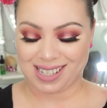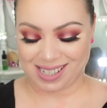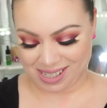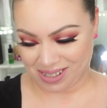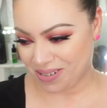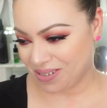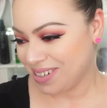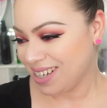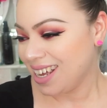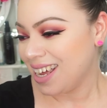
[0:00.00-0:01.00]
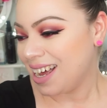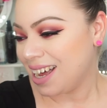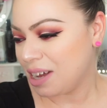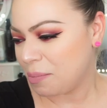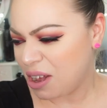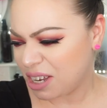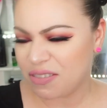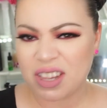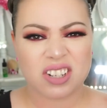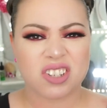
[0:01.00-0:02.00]
So I'll give
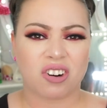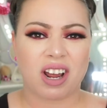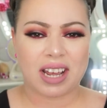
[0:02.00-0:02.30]
that a try.